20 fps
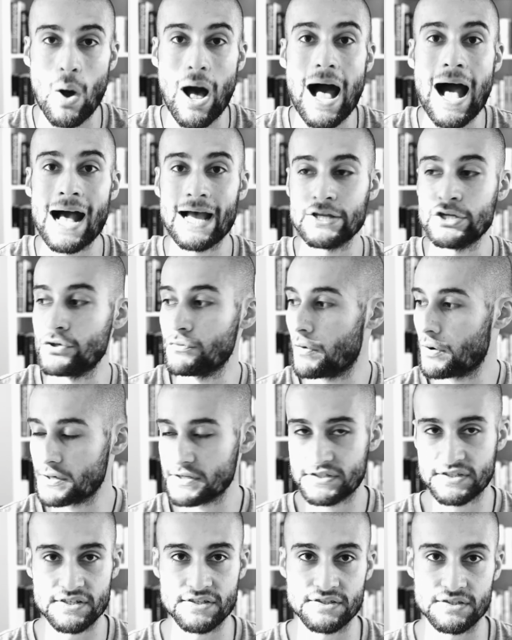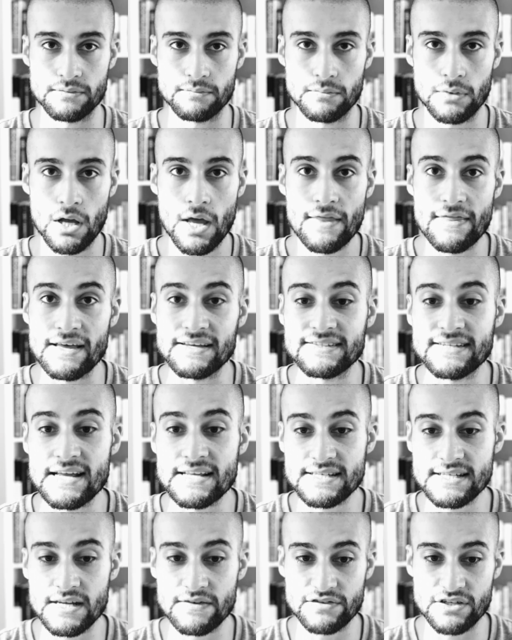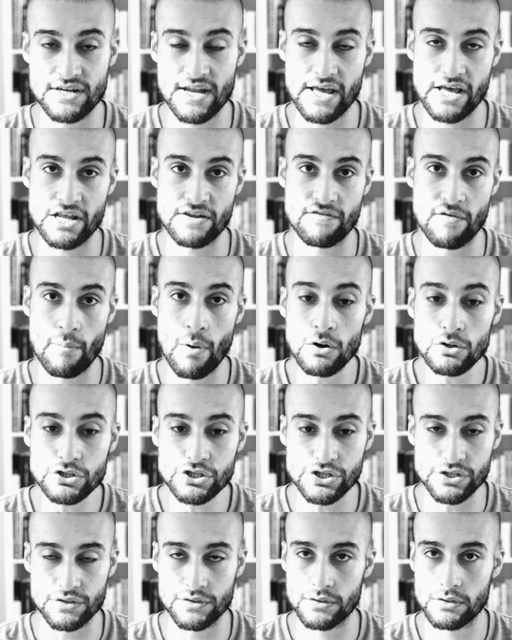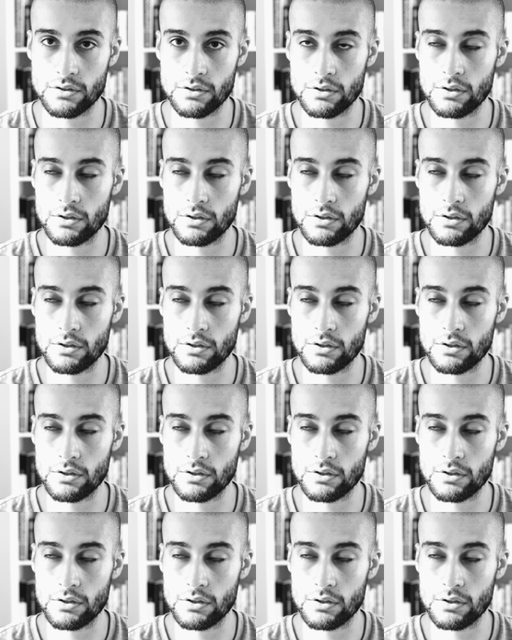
are high neuroticism. They're sensitive to negative emotion.